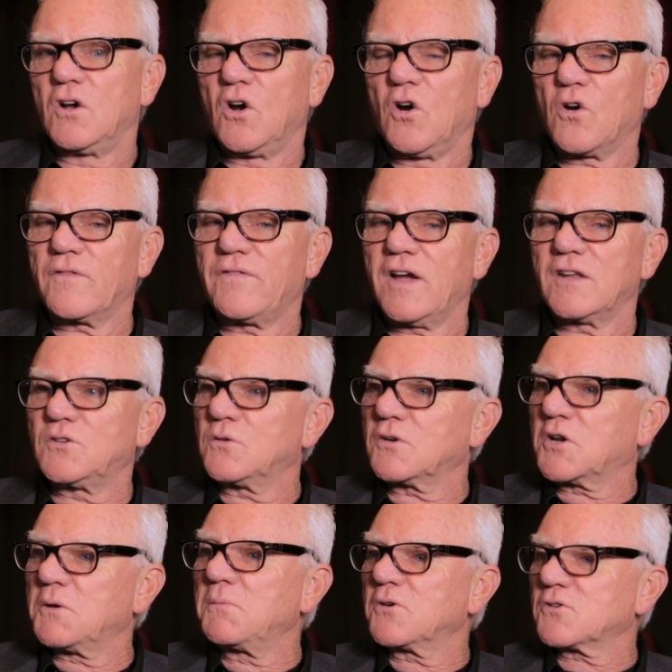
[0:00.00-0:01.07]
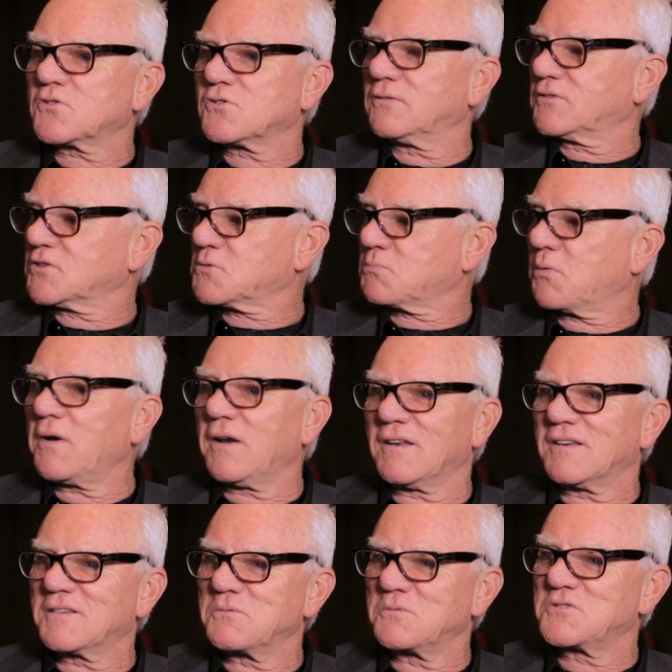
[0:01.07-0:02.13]
Or if I do a commercial for
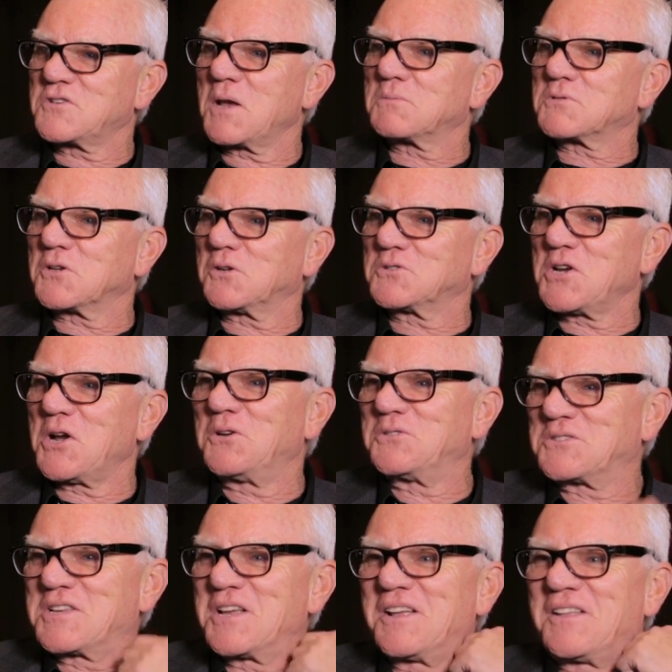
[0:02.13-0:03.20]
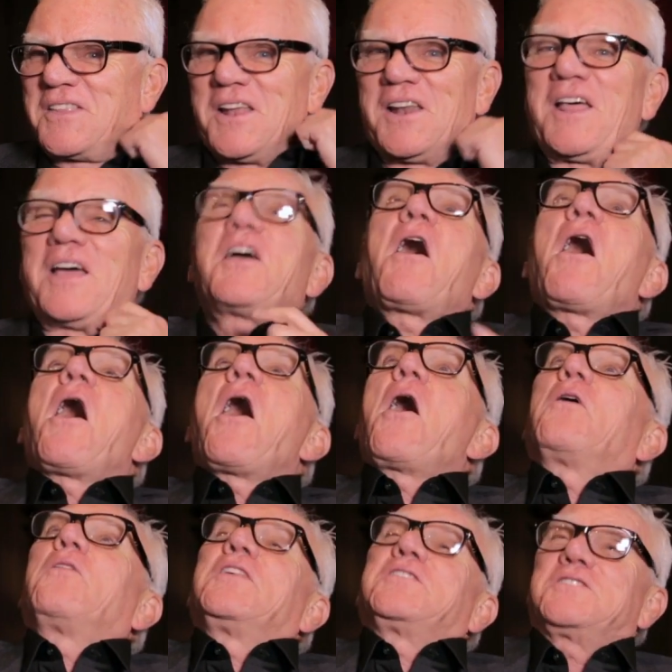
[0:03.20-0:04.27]
Sprint with James Earl Jones, they're like,
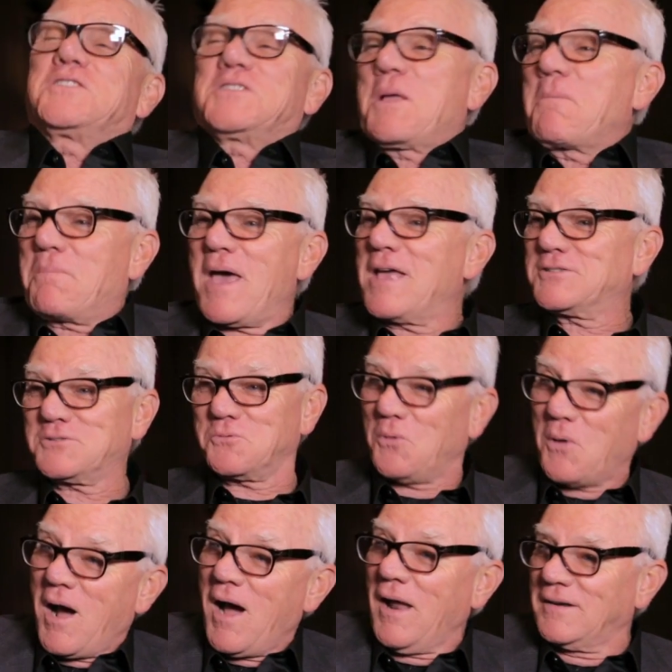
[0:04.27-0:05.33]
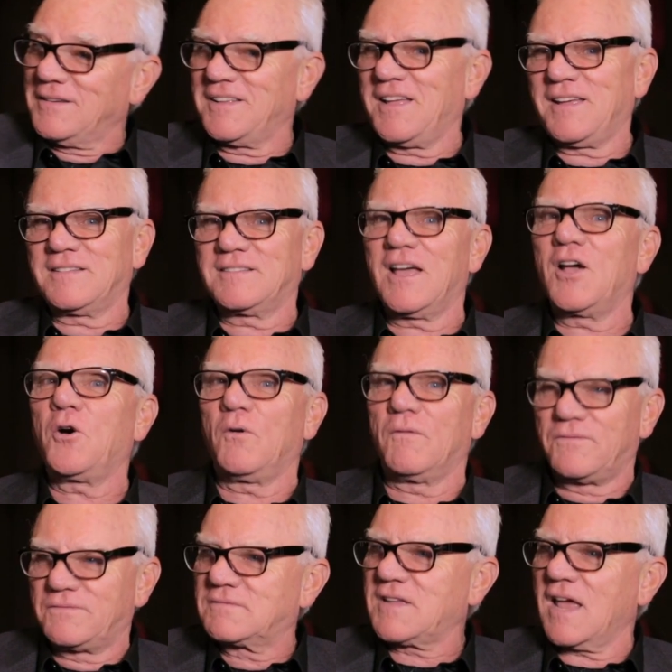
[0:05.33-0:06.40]
oh, this is the best one. They
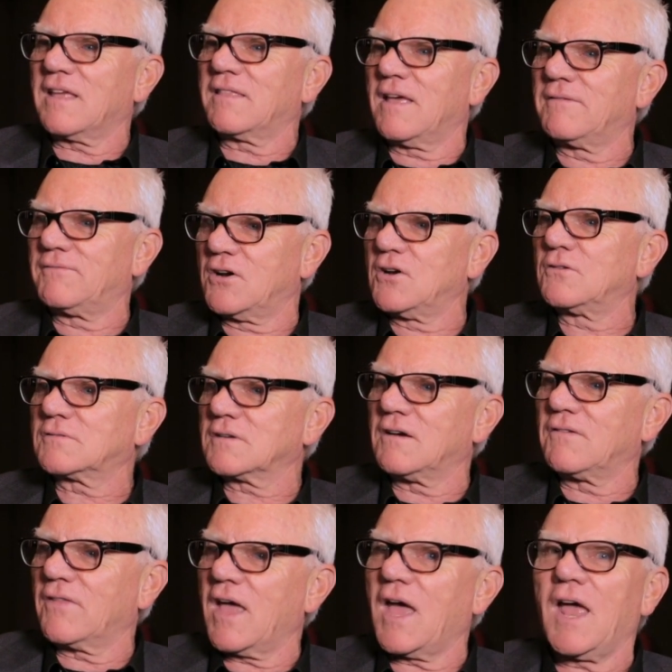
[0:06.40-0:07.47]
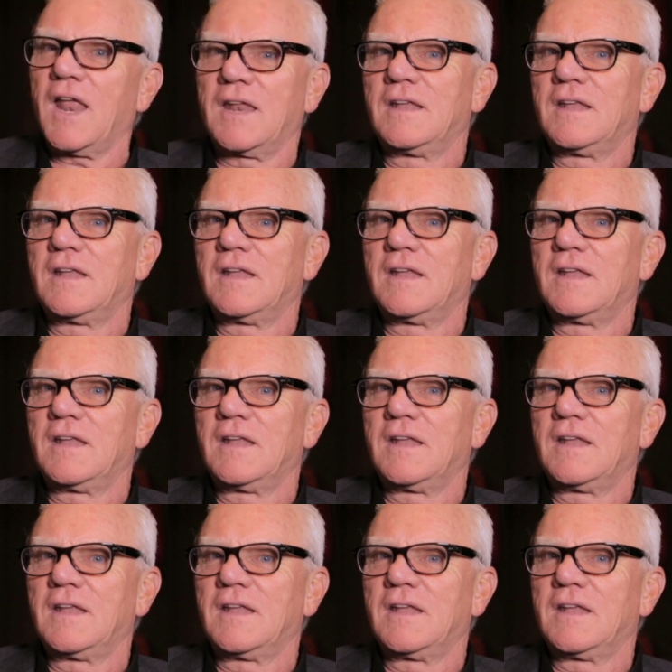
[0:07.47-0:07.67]
all take their vote on that.